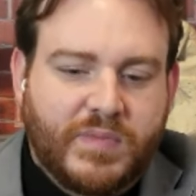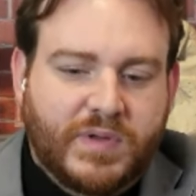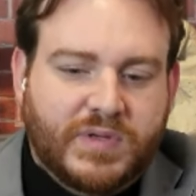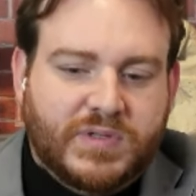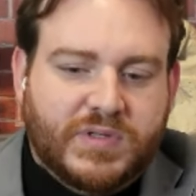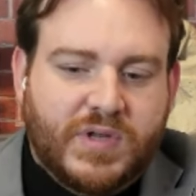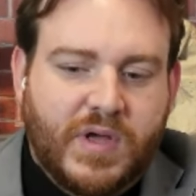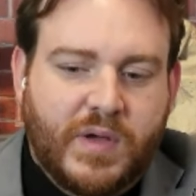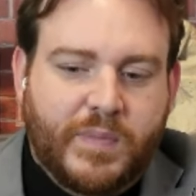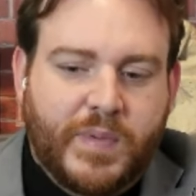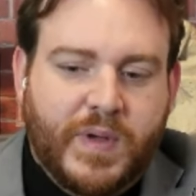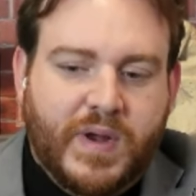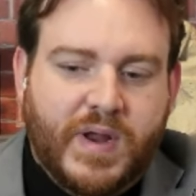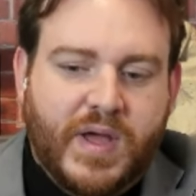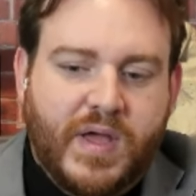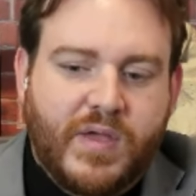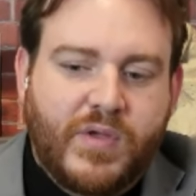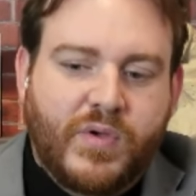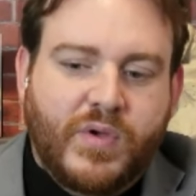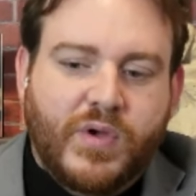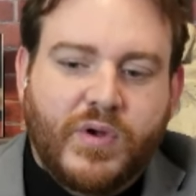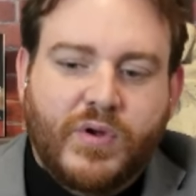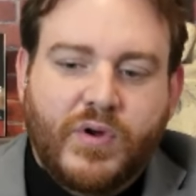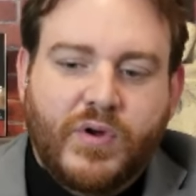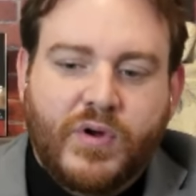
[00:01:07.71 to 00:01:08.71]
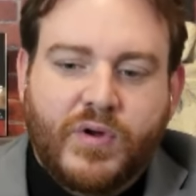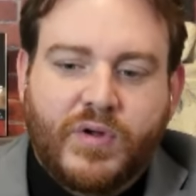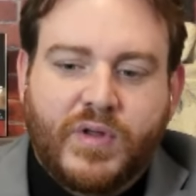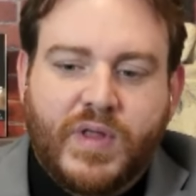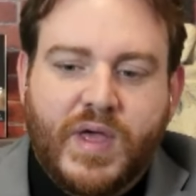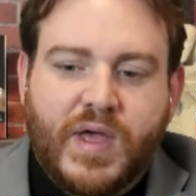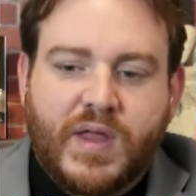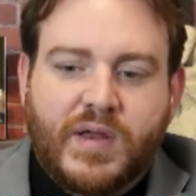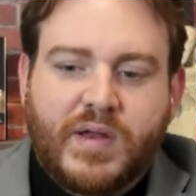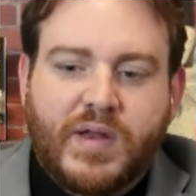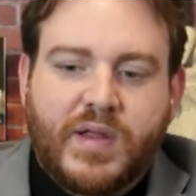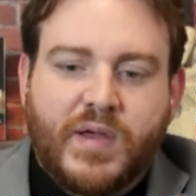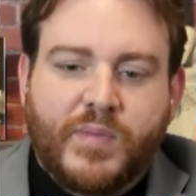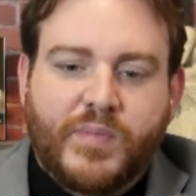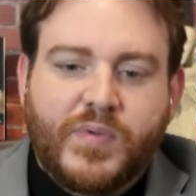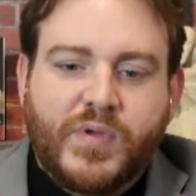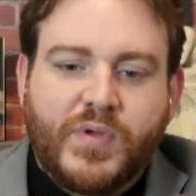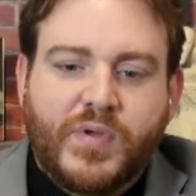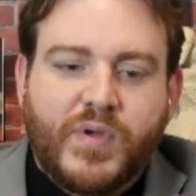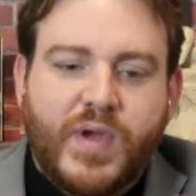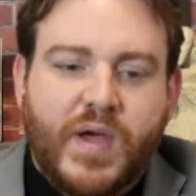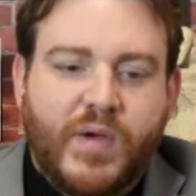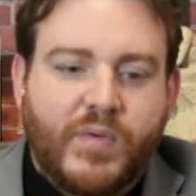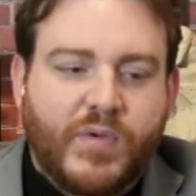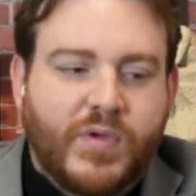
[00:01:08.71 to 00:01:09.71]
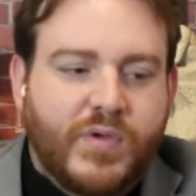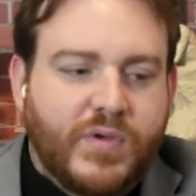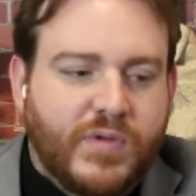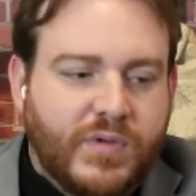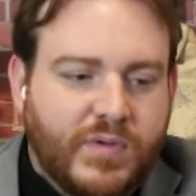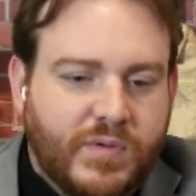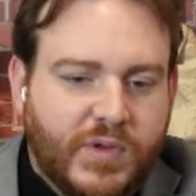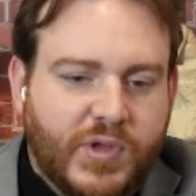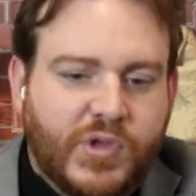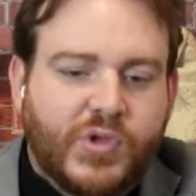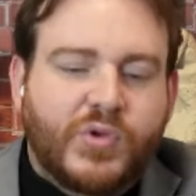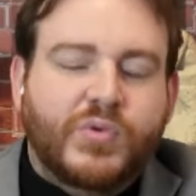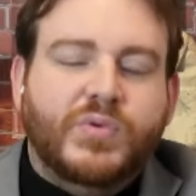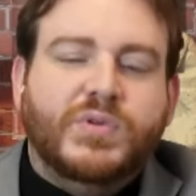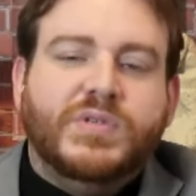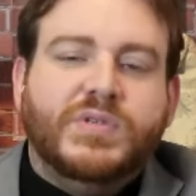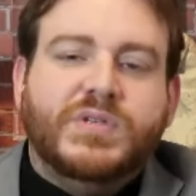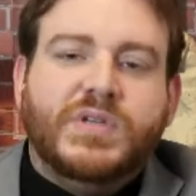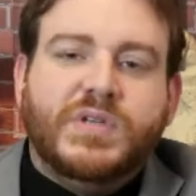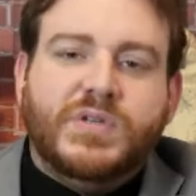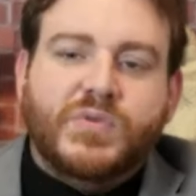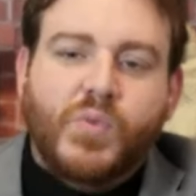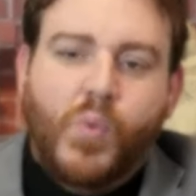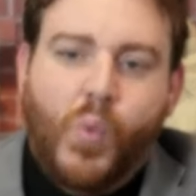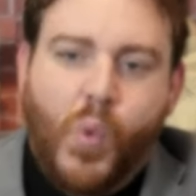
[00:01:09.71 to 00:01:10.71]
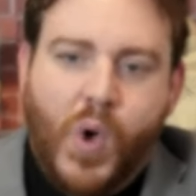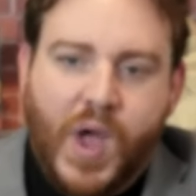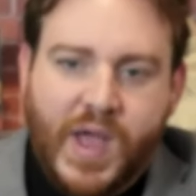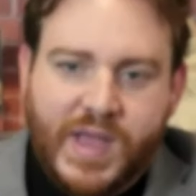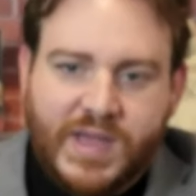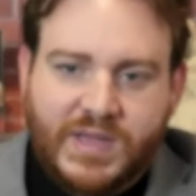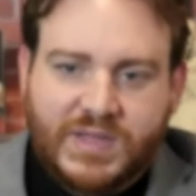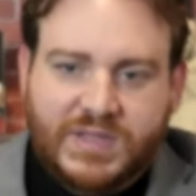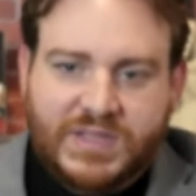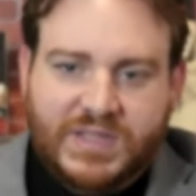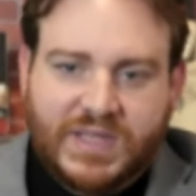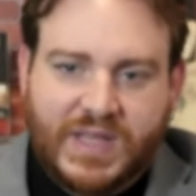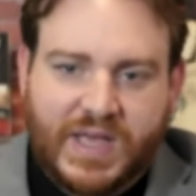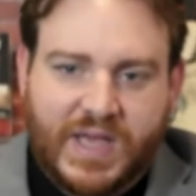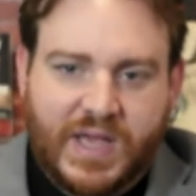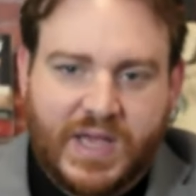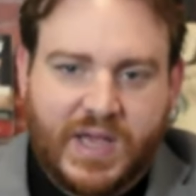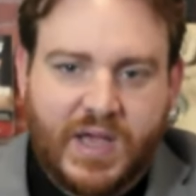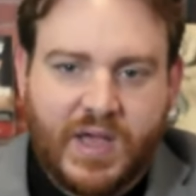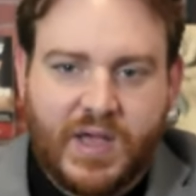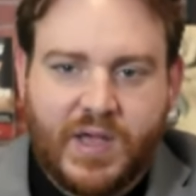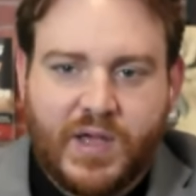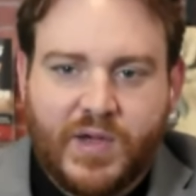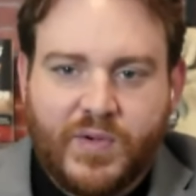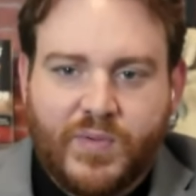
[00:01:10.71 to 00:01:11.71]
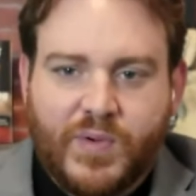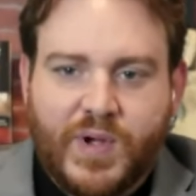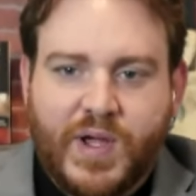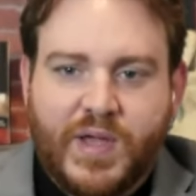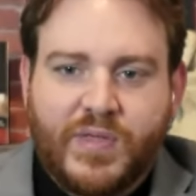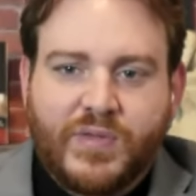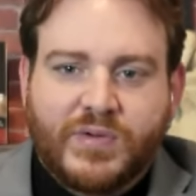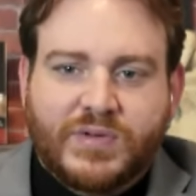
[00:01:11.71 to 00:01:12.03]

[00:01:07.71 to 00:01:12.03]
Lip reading: Let's talk about how you can earn that and help you, how you can use it wisely, right?